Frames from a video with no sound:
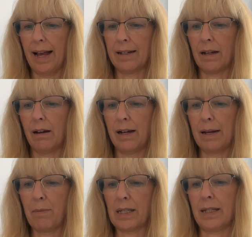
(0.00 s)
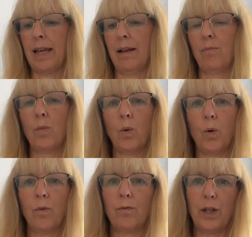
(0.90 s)
and I must get
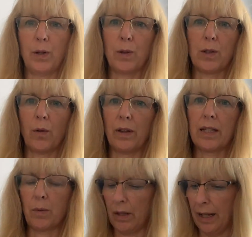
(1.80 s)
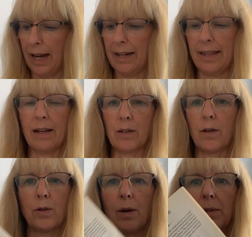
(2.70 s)
more views on this one than anything else. I thought I